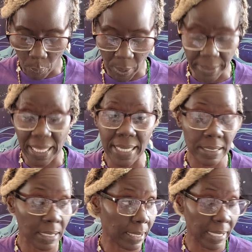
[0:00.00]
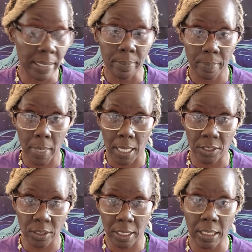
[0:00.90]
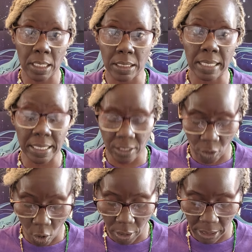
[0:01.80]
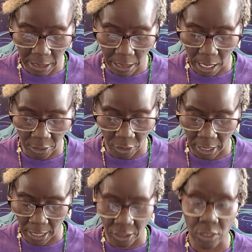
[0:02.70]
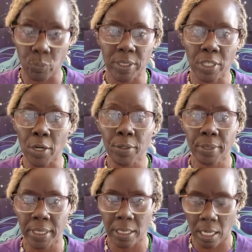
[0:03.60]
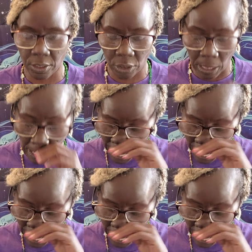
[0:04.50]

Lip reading: But thanks to them, Ashe, because they started it, Ashe. I just returned it, Ashe.